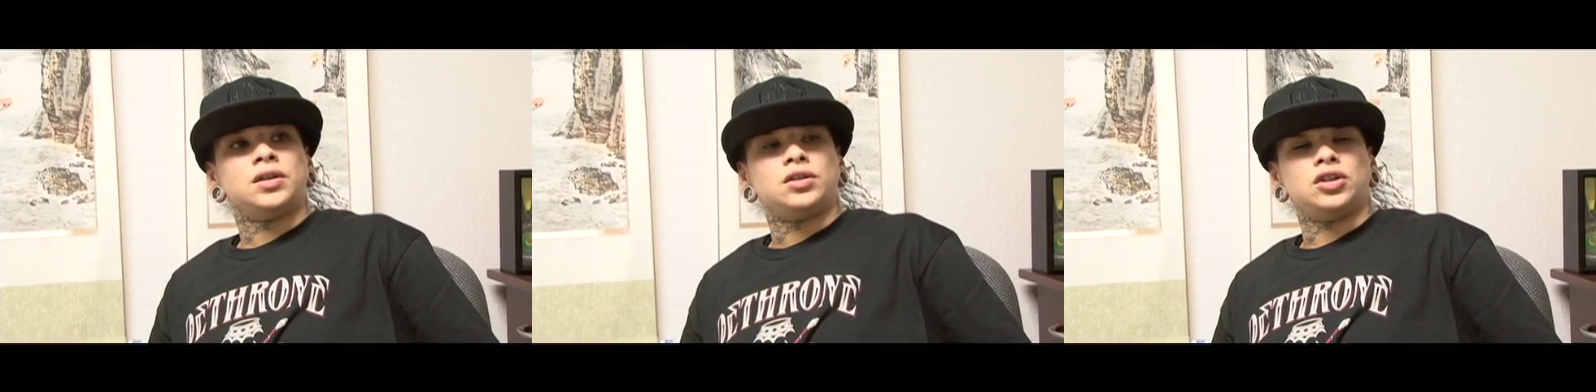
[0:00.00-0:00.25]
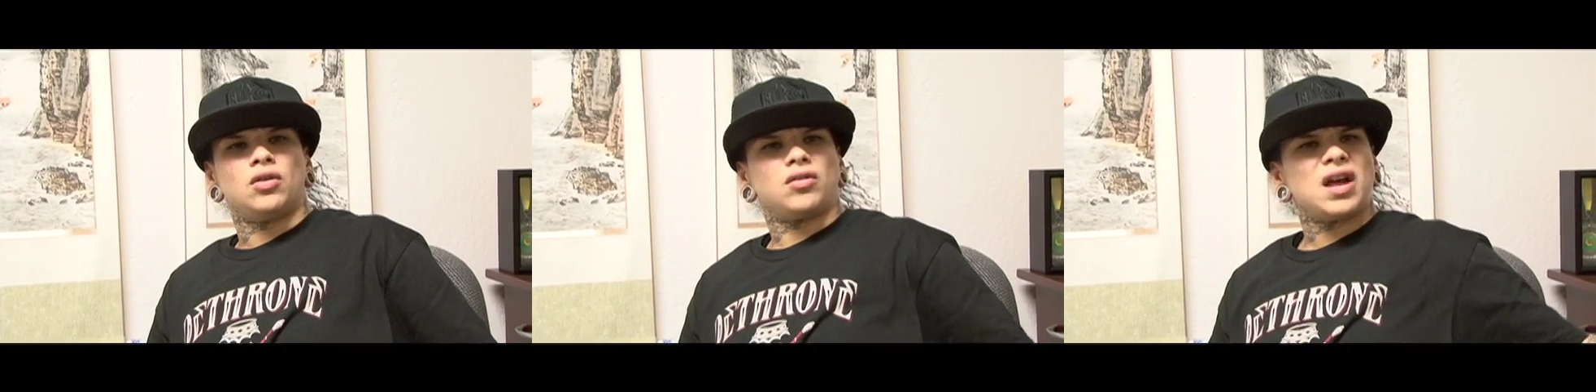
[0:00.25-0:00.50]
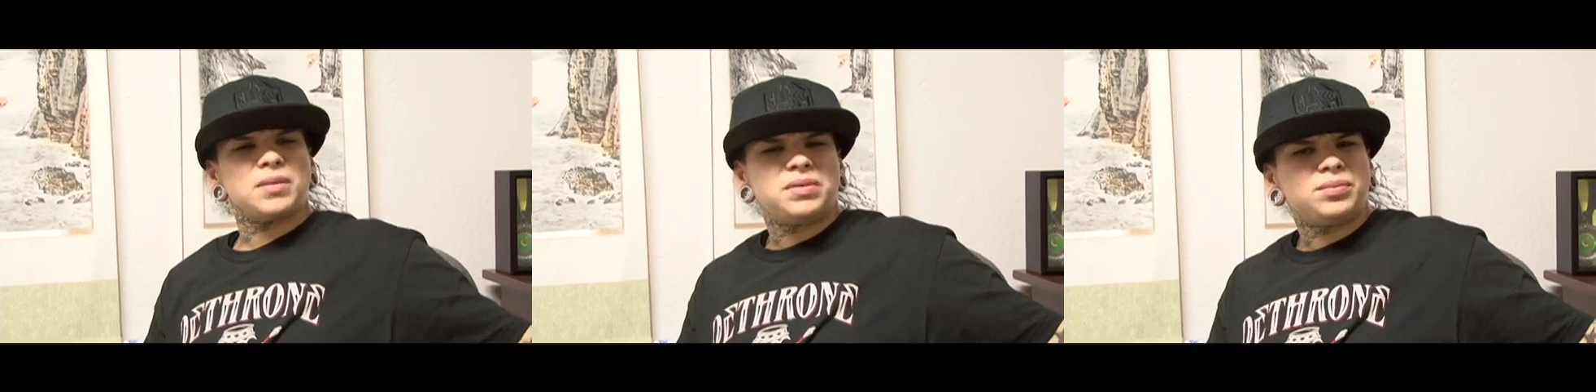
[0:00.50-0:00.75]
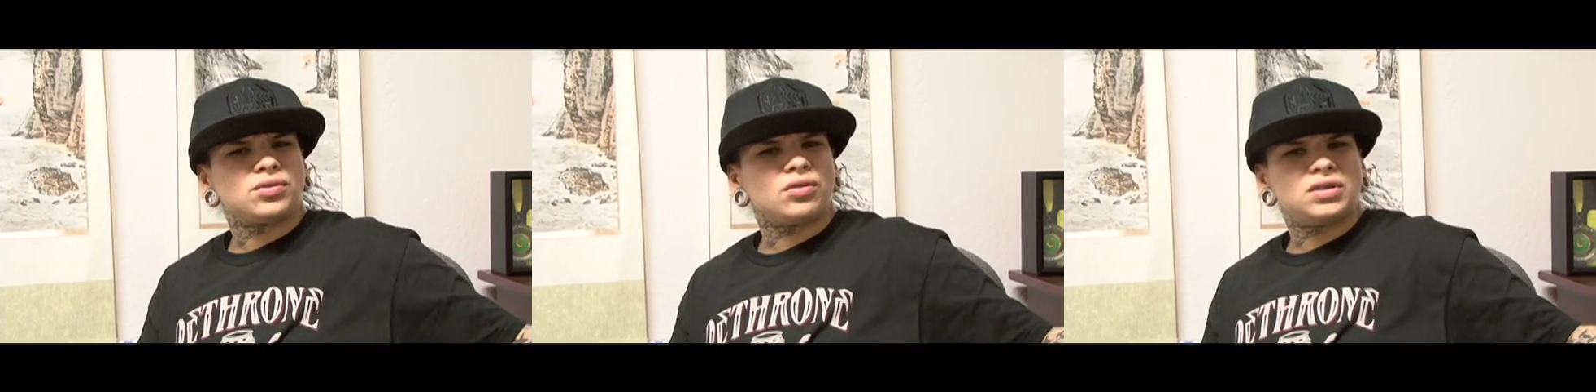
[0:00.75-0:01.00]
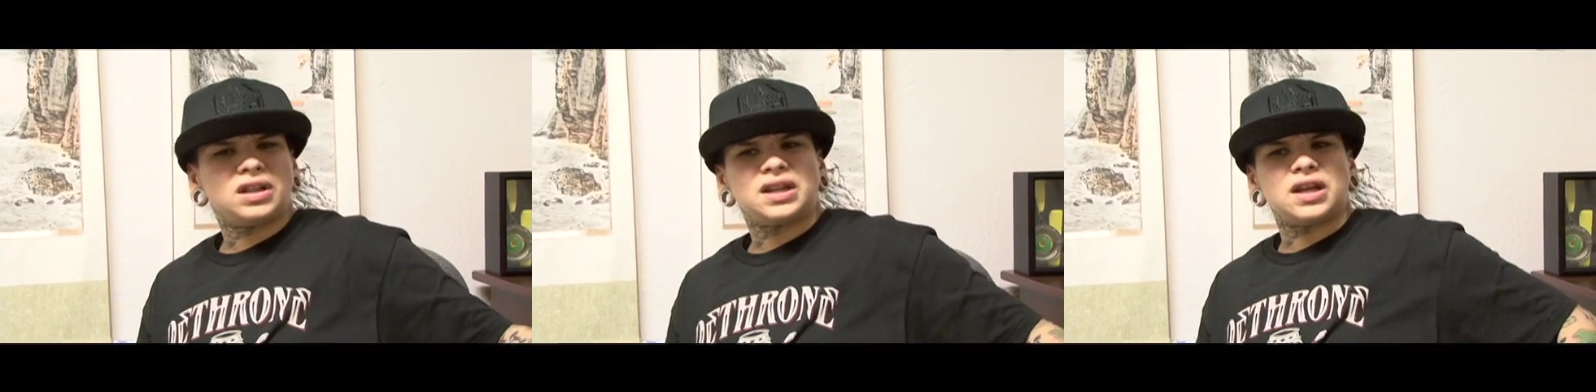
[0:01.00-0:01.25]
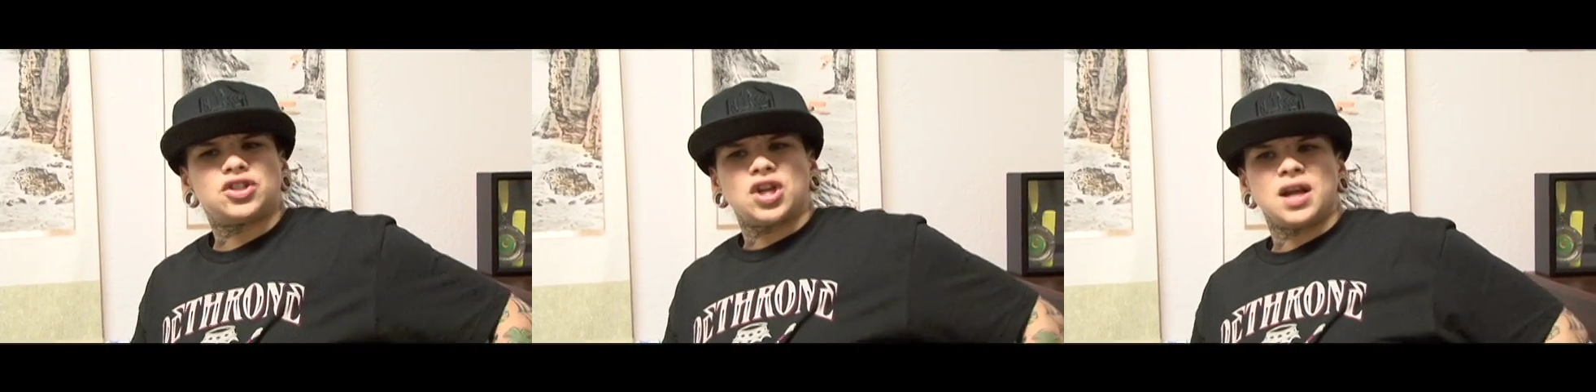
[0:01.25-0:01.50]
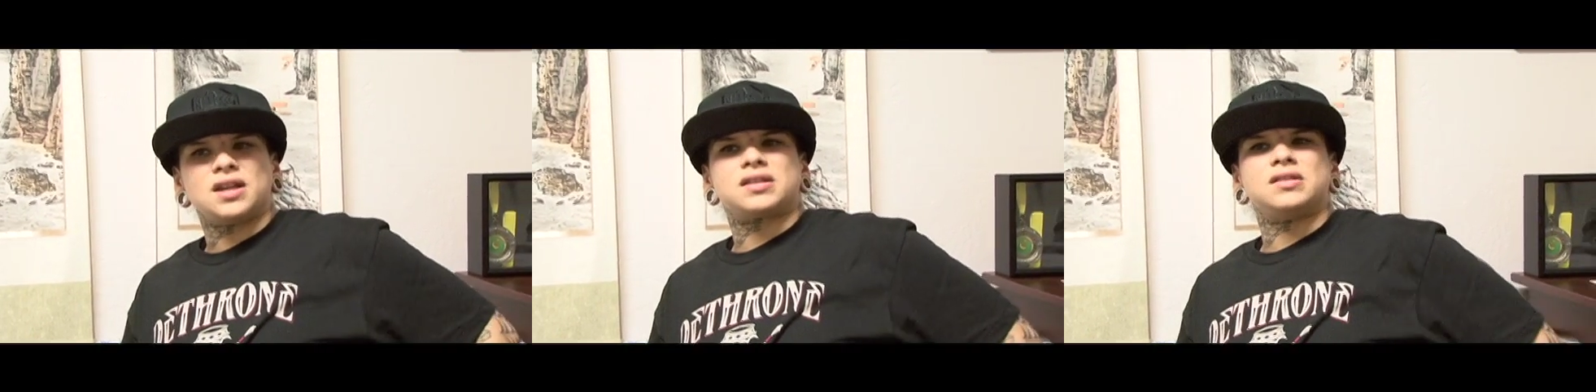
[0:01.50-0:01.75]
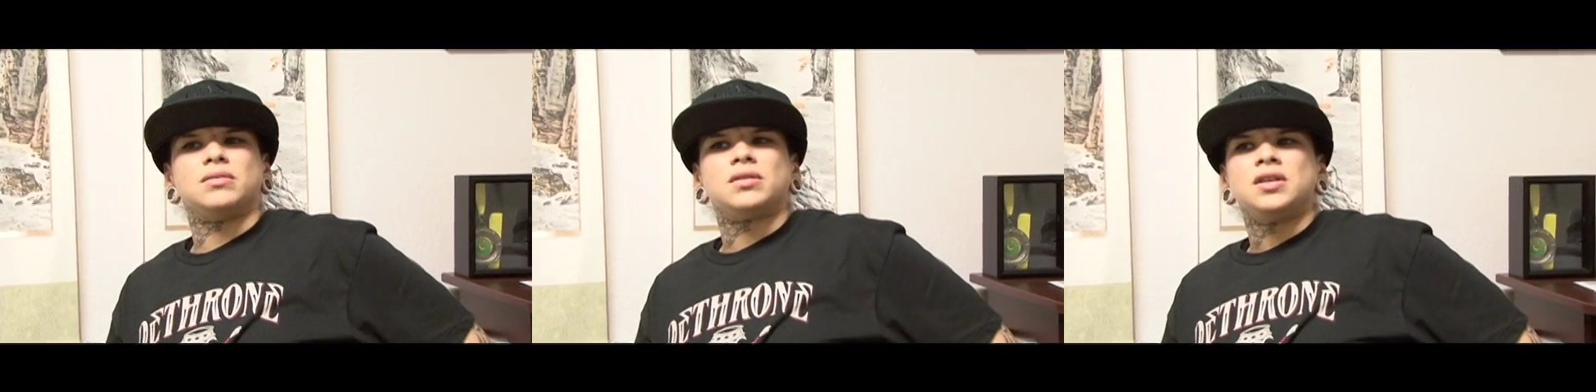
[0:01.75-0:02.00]
you know, a lot of people don't get that chance
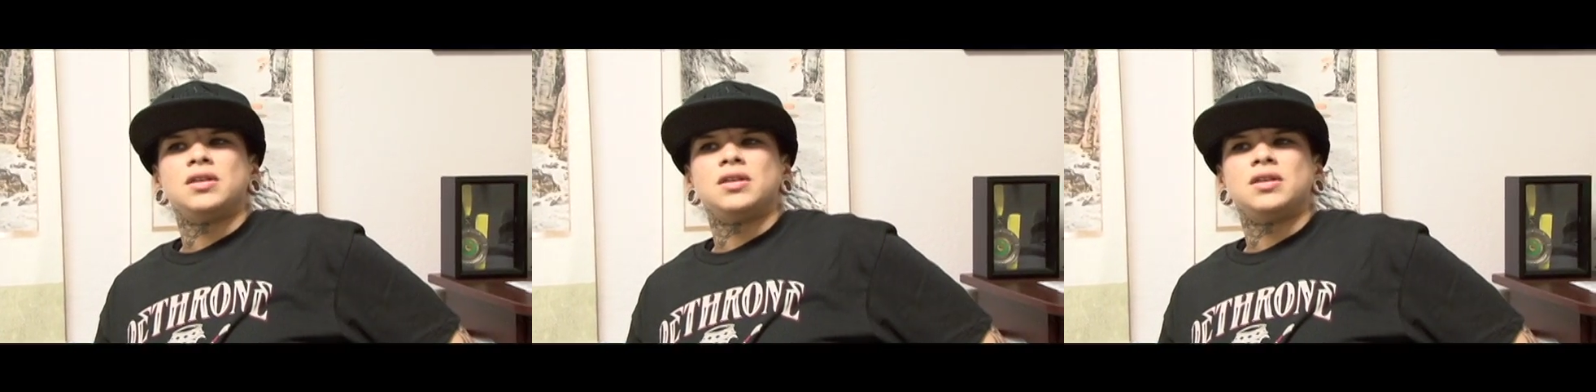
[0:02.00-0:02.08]
to.